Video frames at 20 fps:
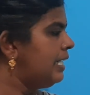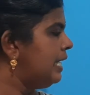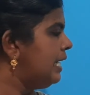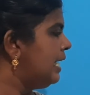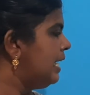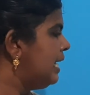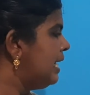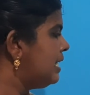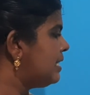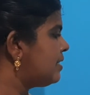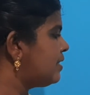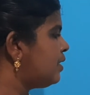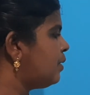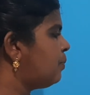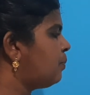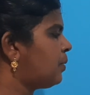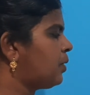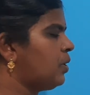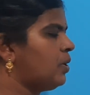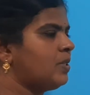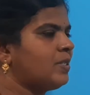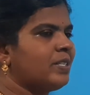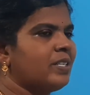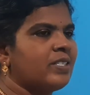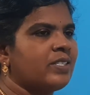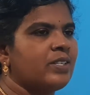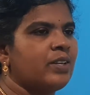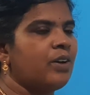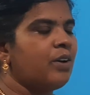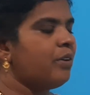delays the
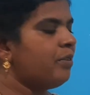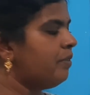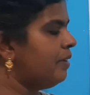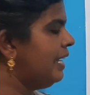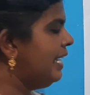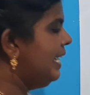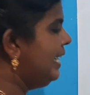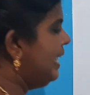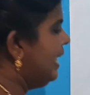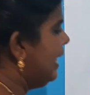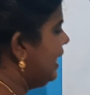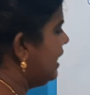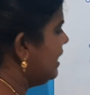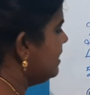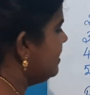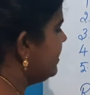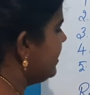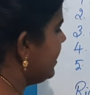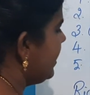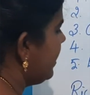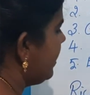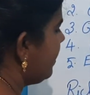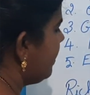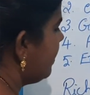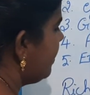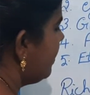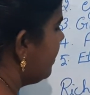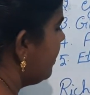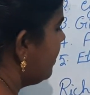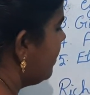process of
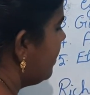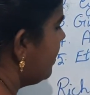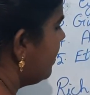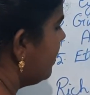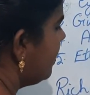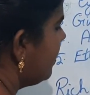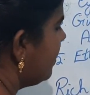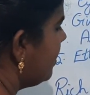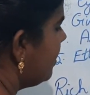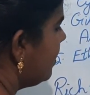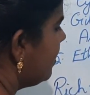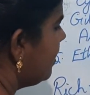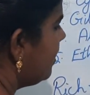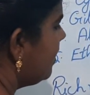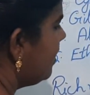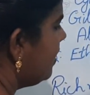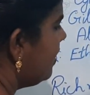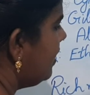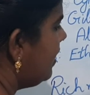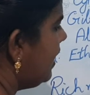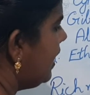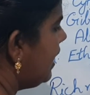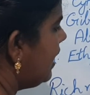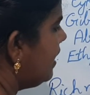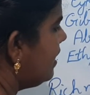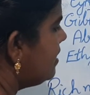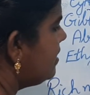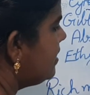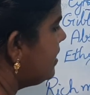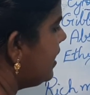aging
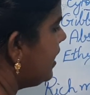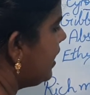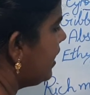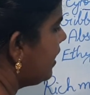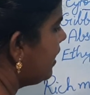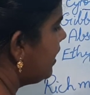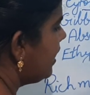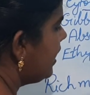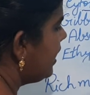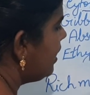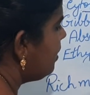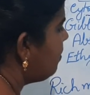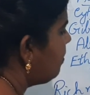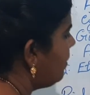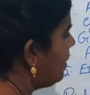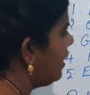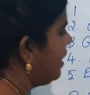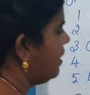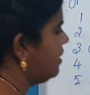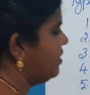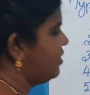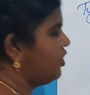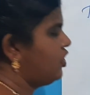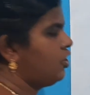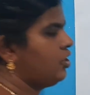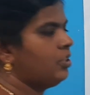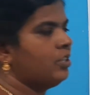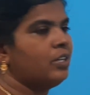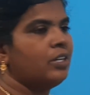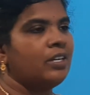in
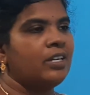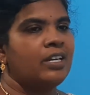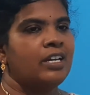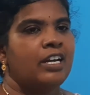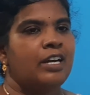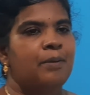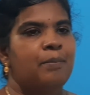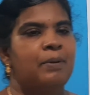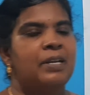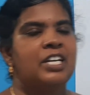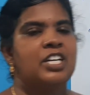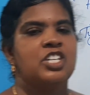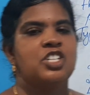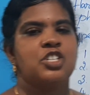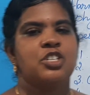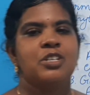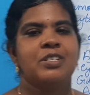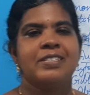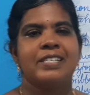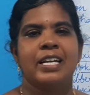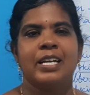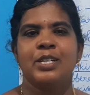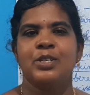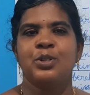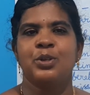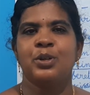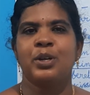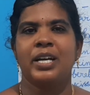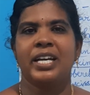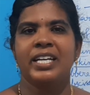plant. Application of
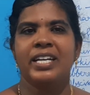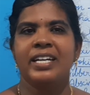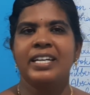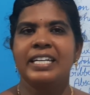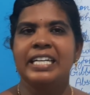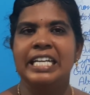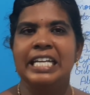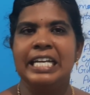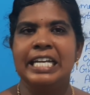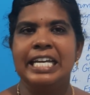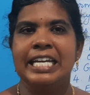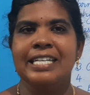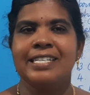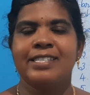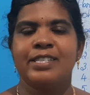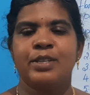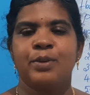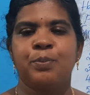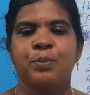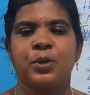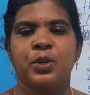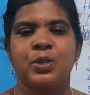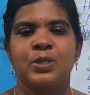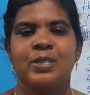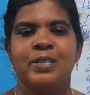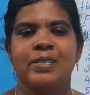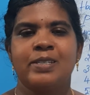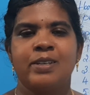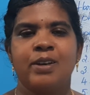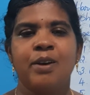cytokinin delays the
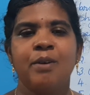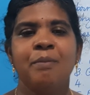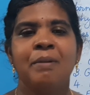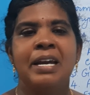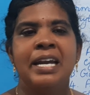process of